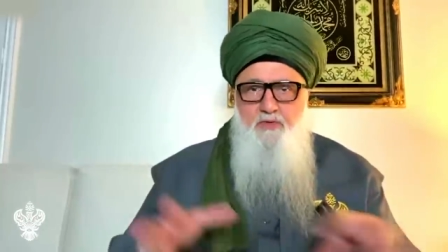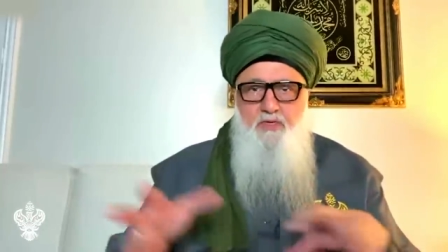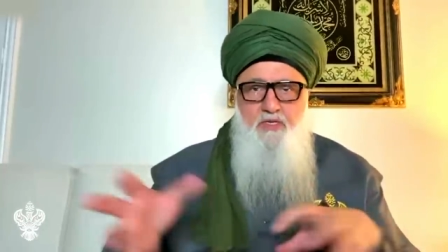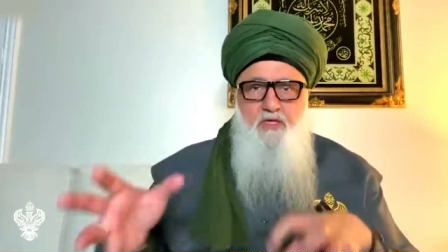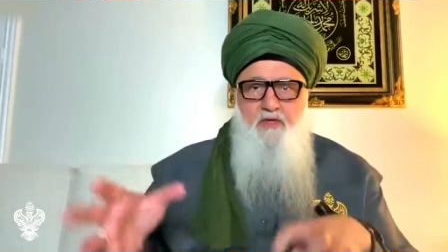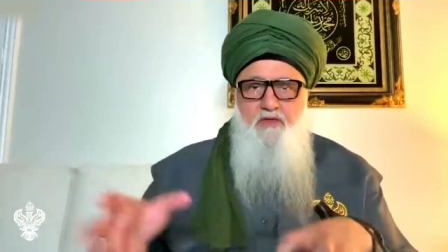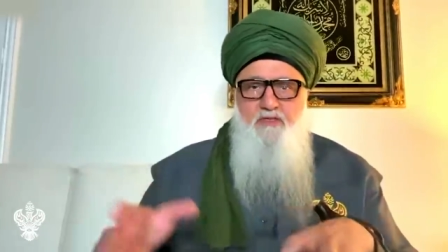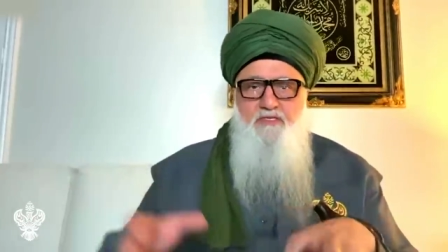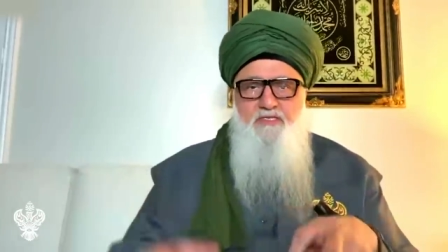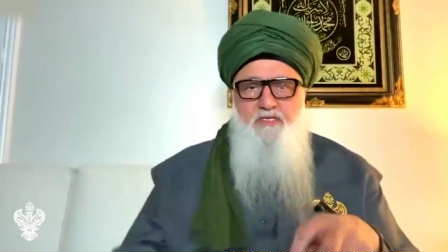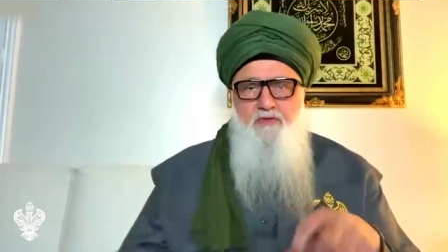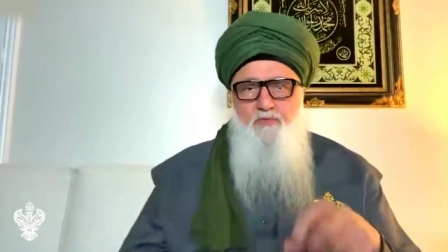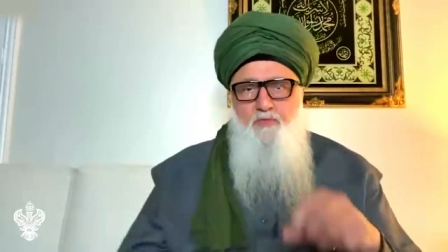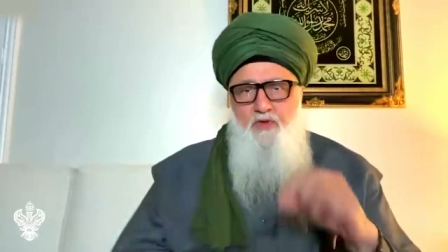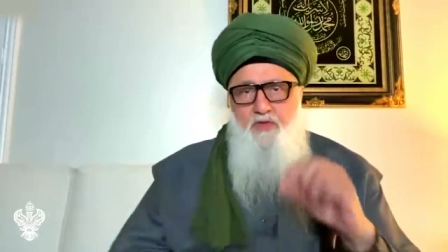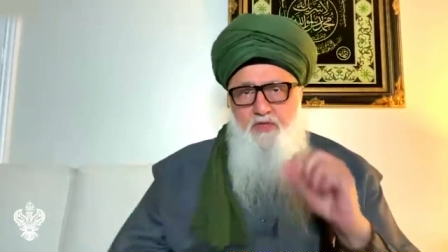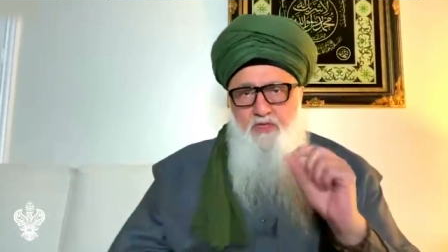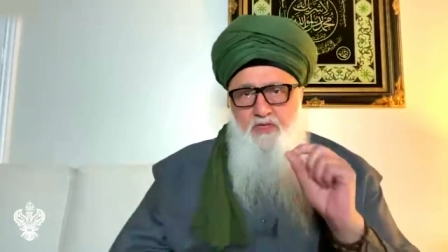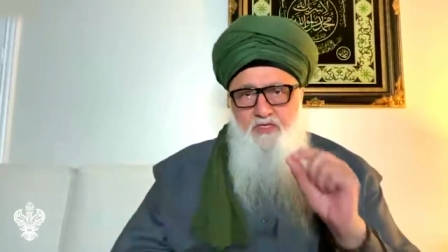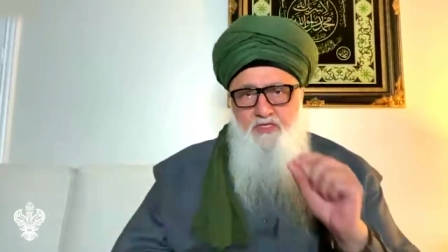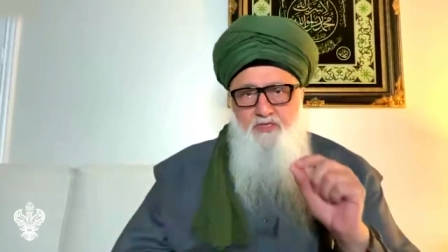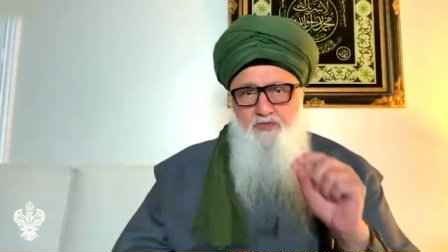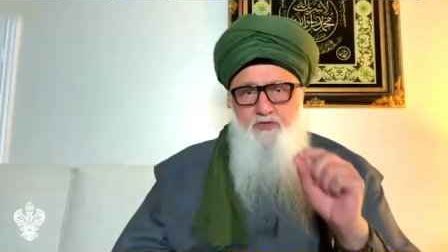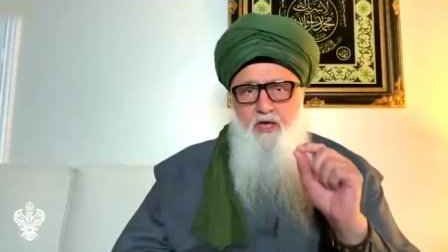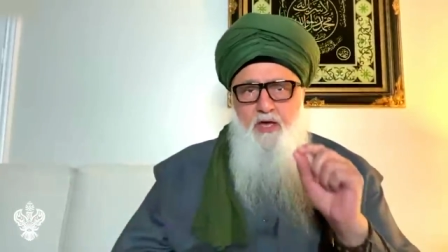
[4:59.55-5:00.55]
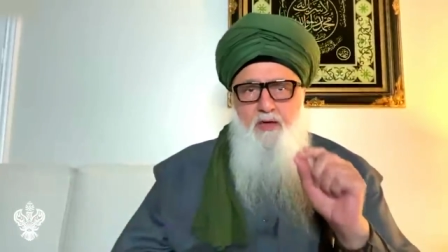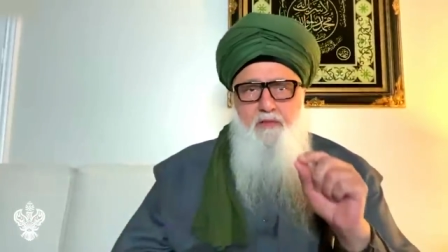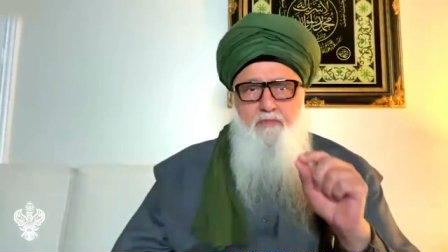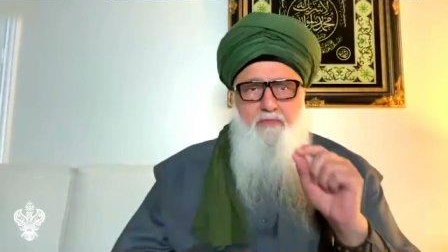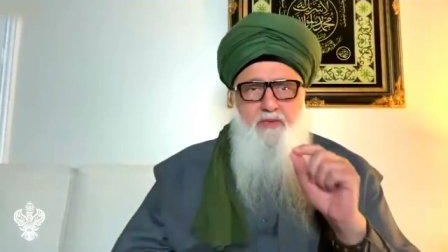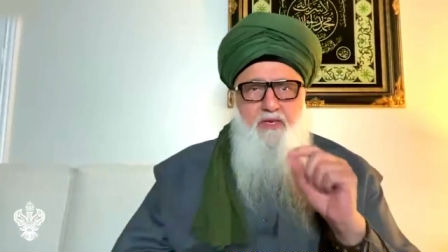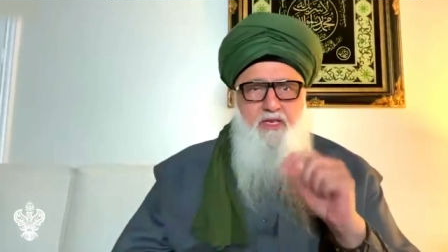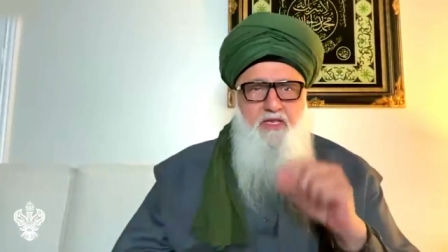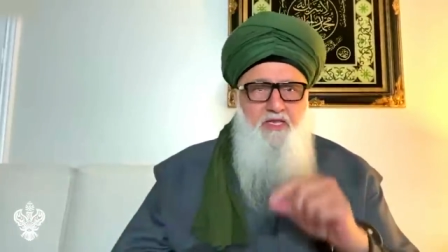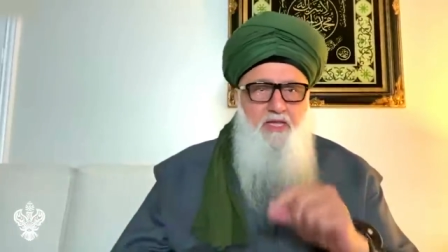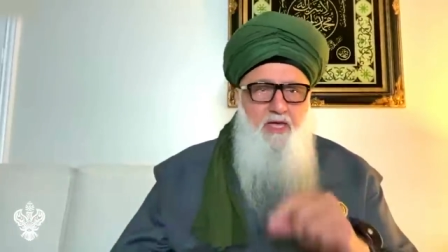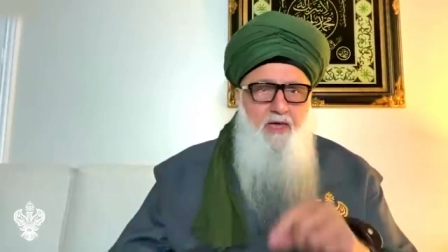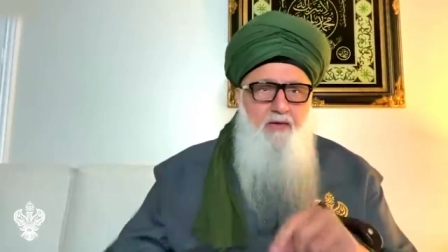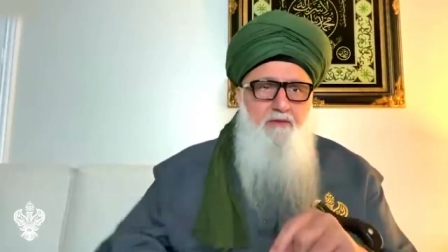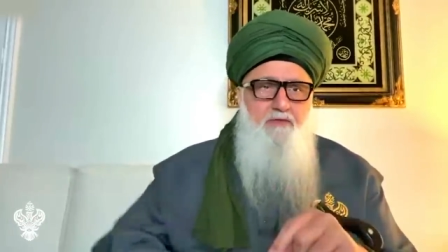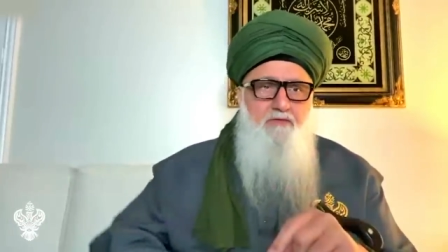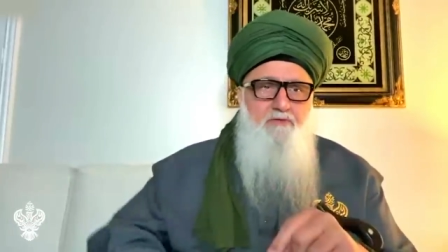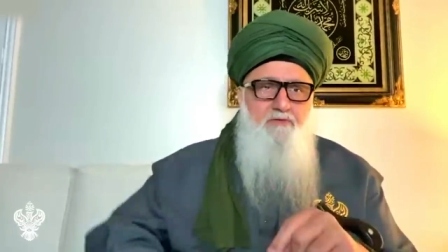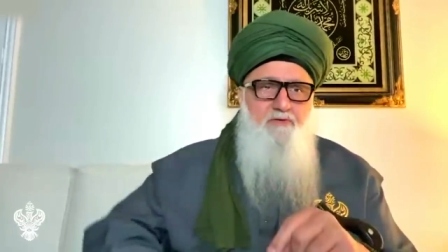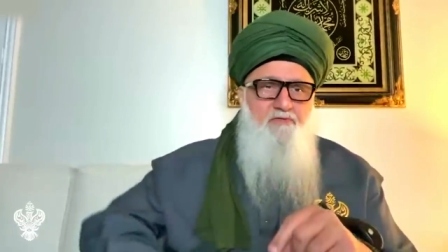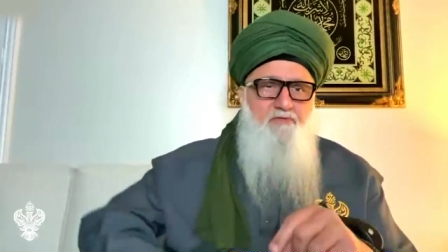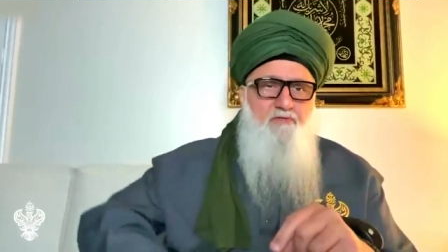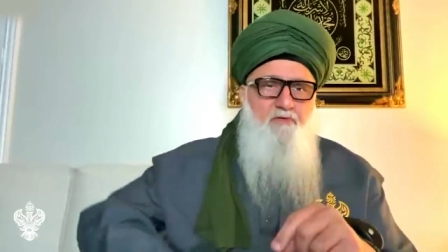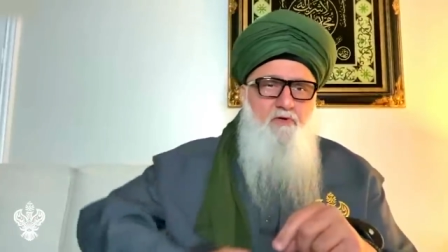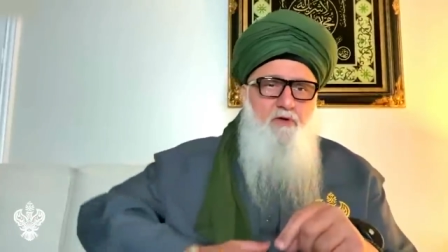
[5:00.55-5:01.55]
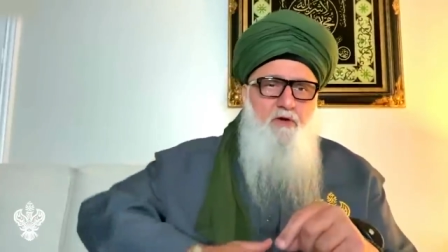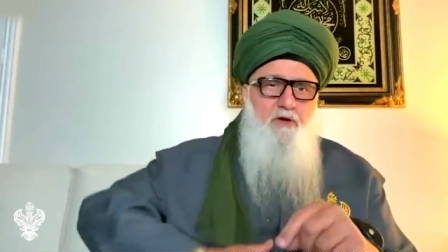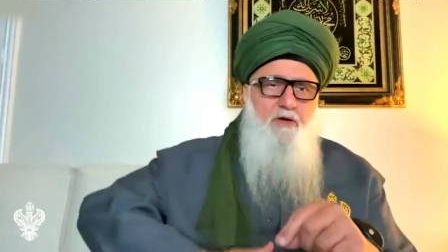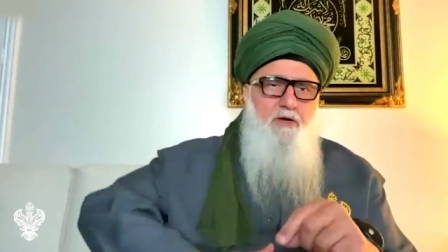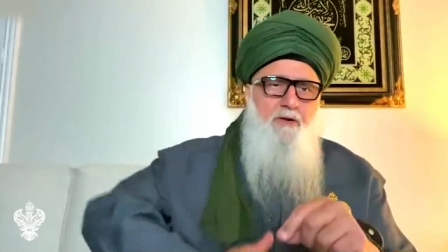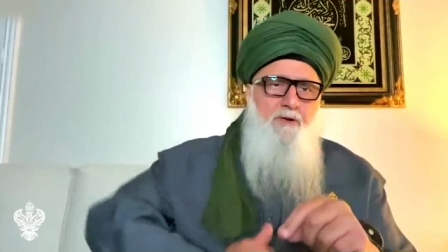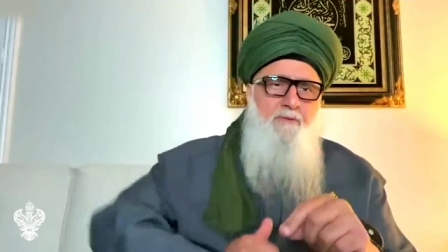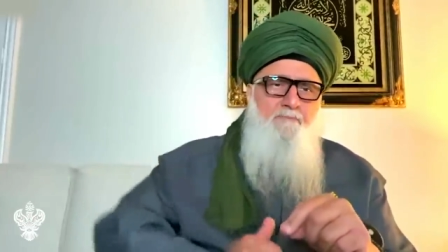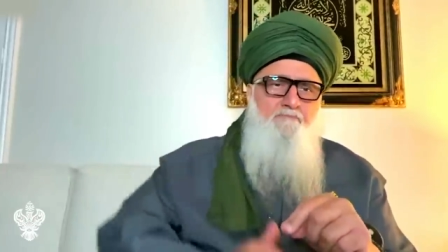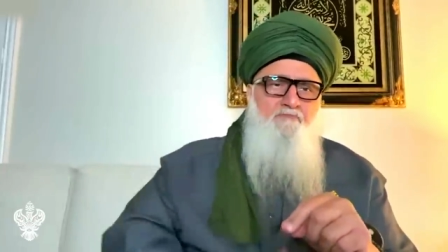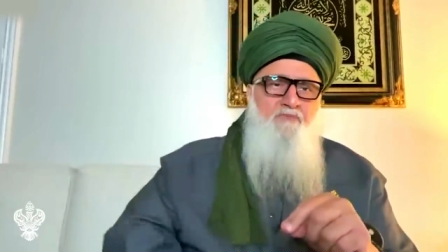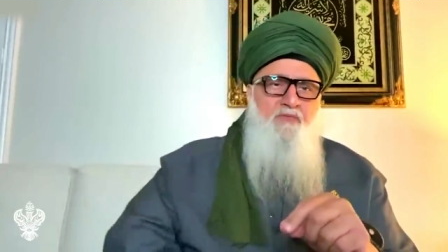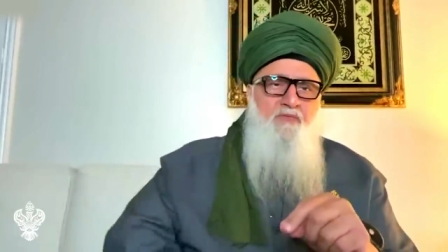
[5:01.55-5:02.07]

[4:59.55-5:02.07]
what is… We've described many times before,